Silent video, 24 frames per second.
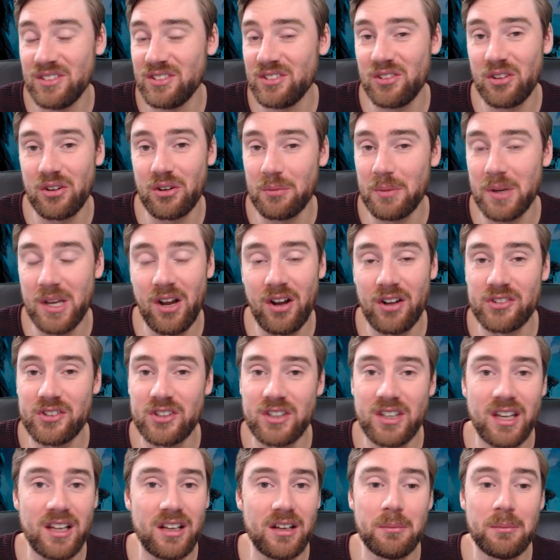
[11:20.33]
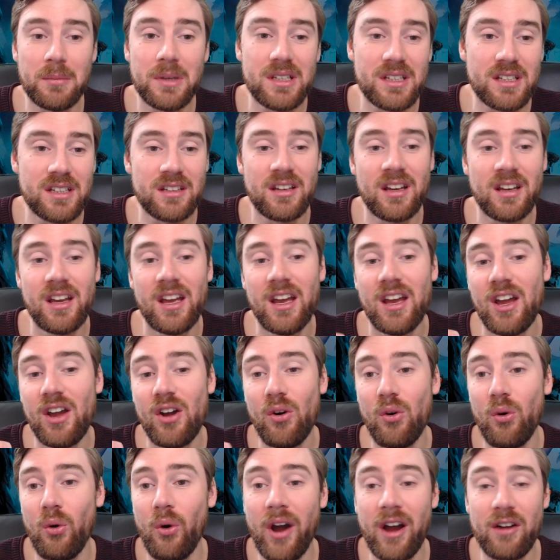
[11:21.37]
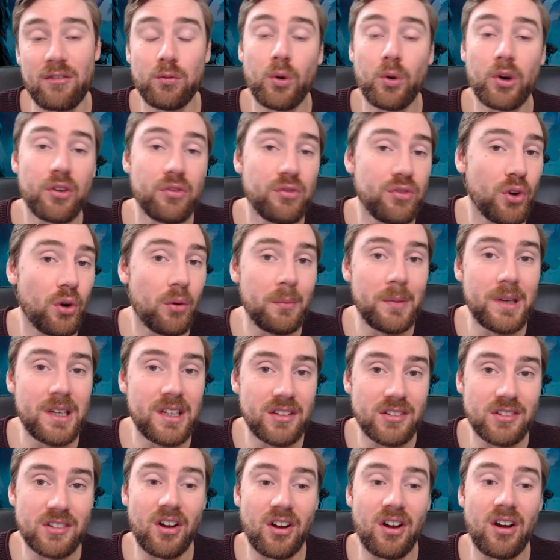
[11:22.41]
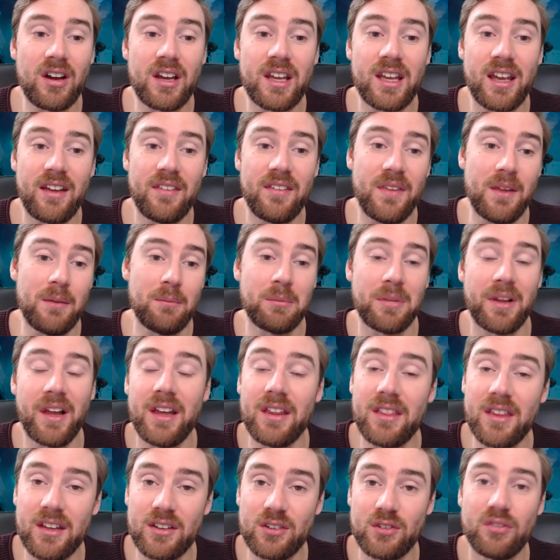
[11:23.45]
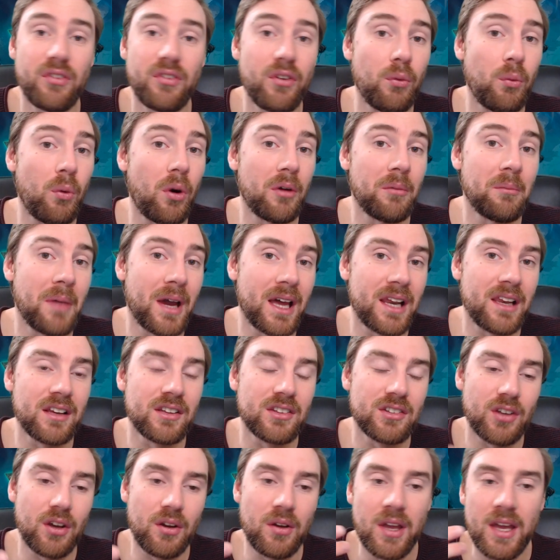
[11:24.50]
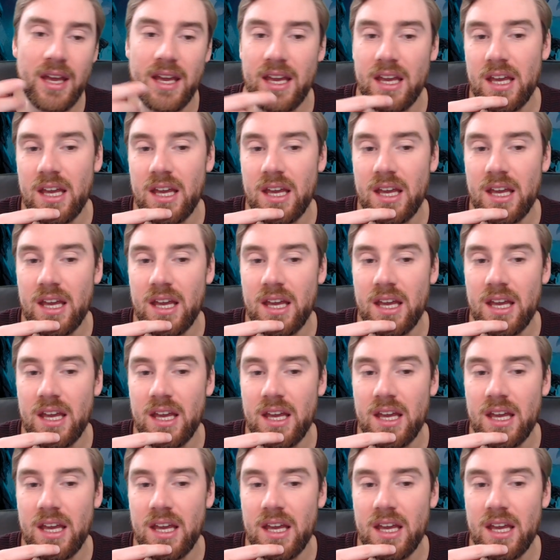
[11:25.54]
It's not going to be hard to kill a minion or have one of your minions die and then play this for 1 mana. So